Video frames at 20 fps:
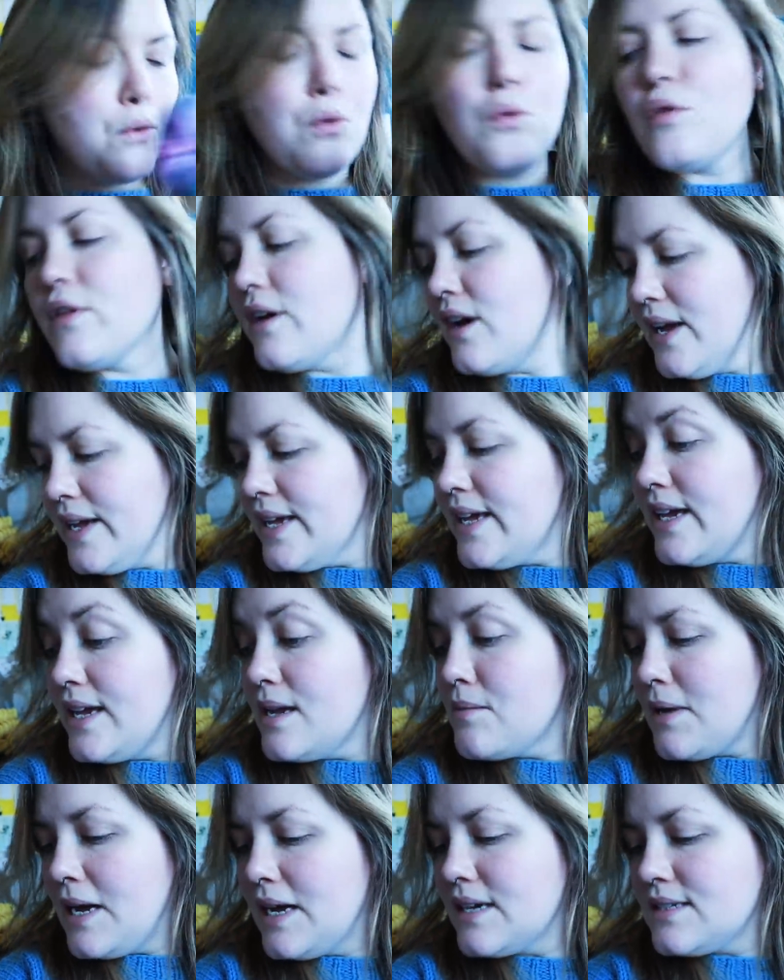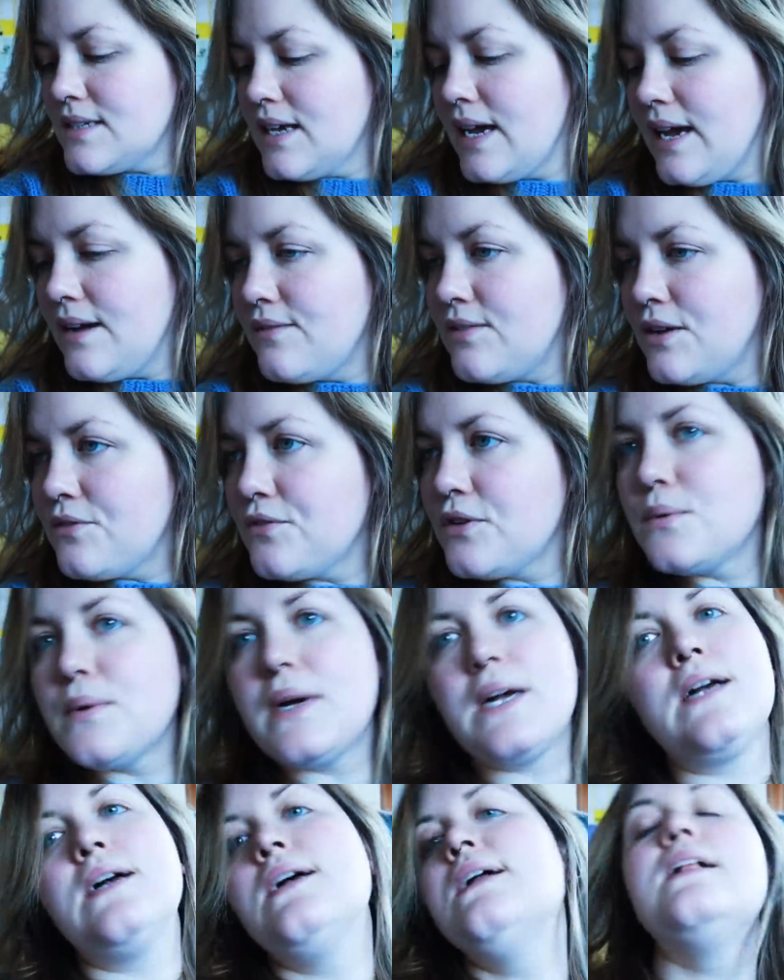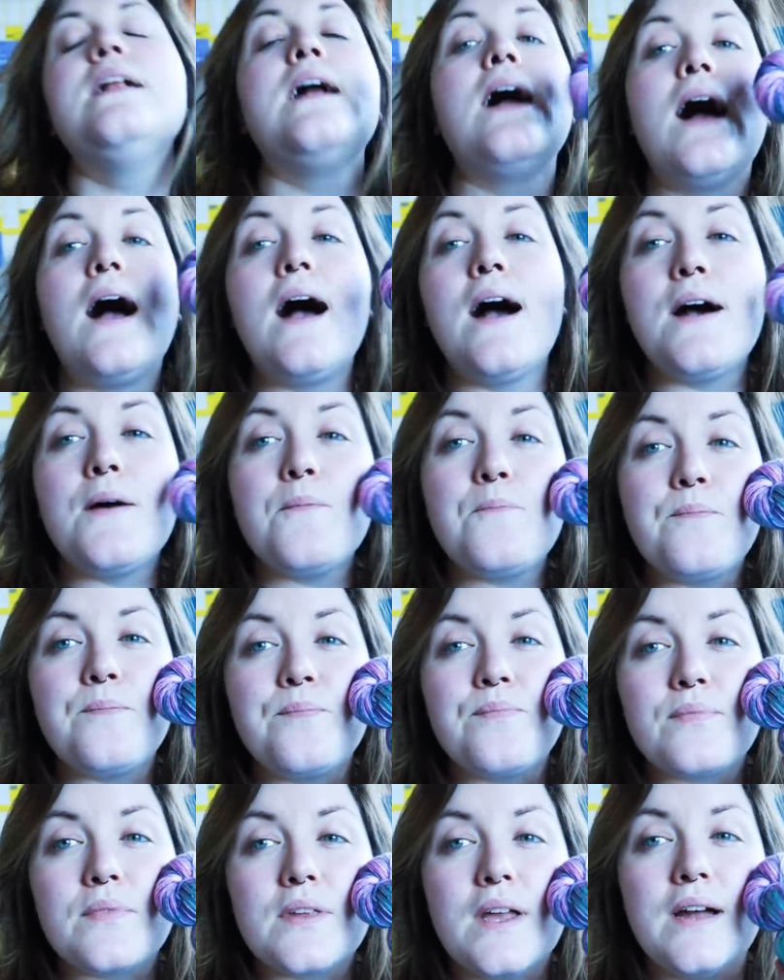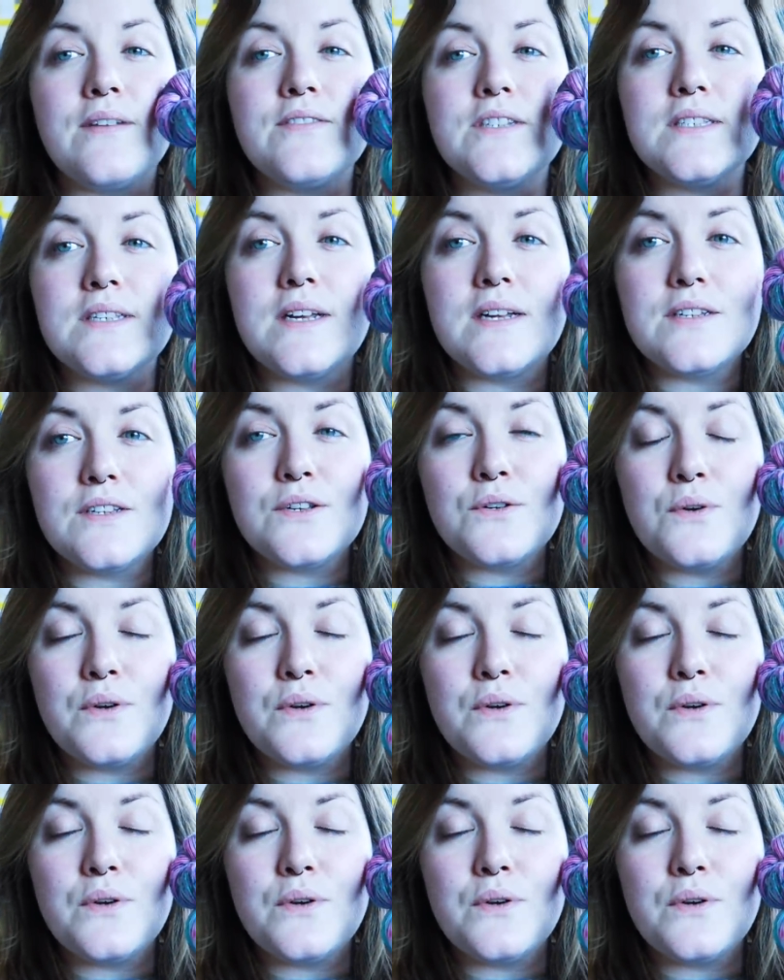all the IKEA bags I have everywhere. I've decided to